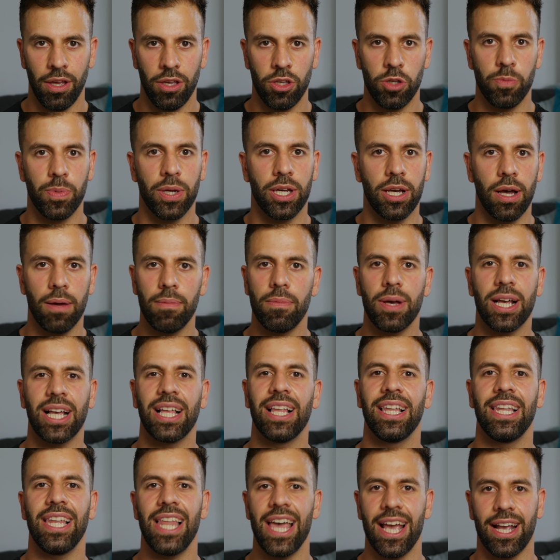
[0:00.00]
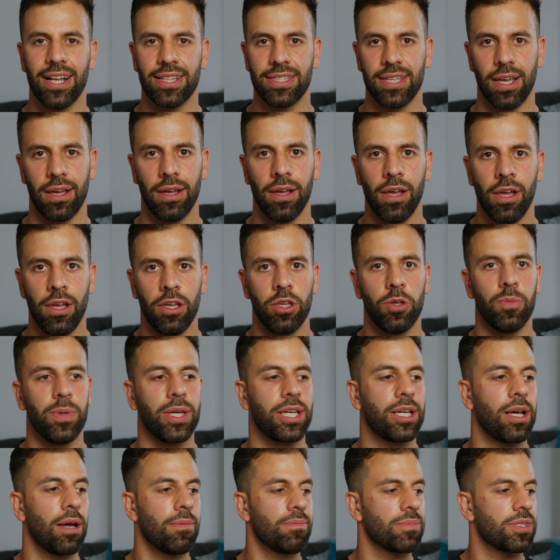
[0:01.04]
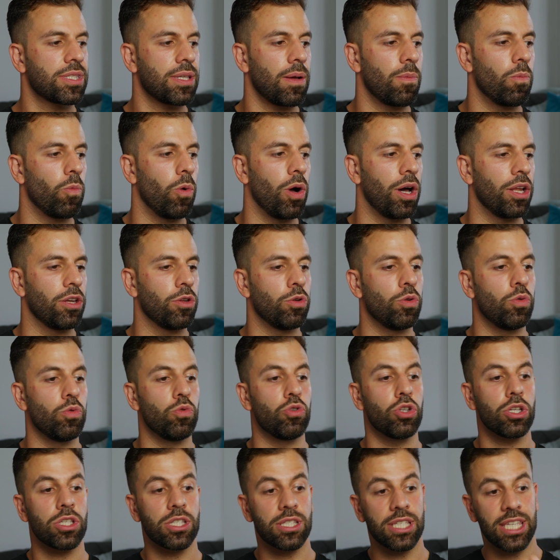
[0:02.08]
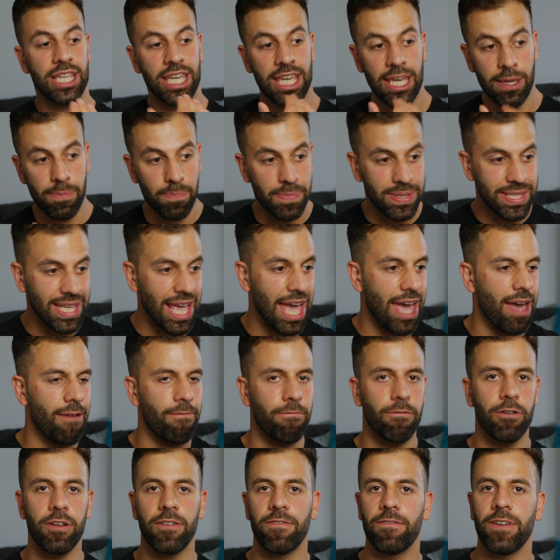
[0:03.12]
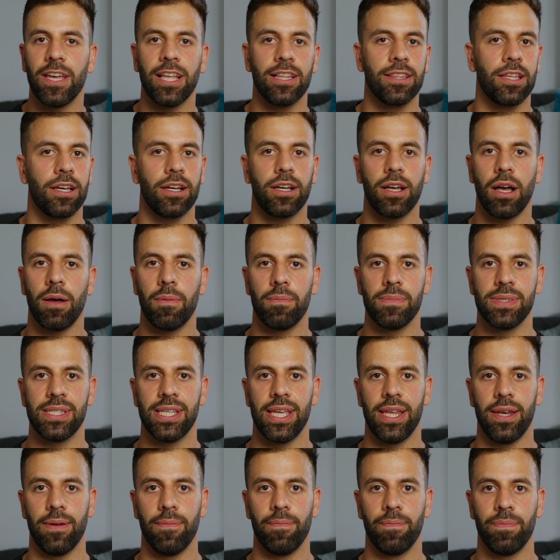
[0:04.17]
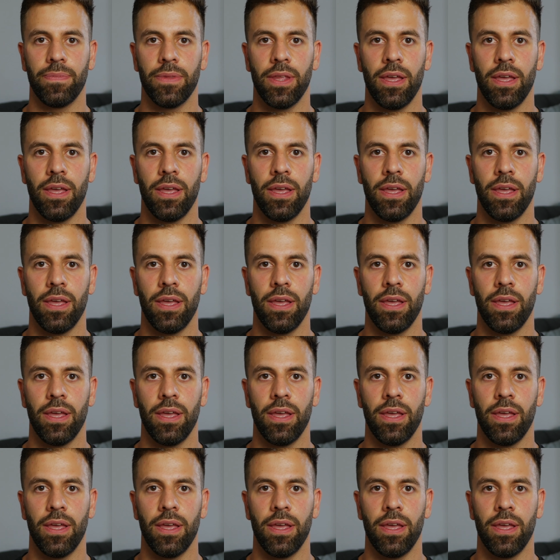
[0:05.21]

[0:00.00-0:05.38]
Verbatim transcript: You become a collector. You become someone who just keeps everything that comes in.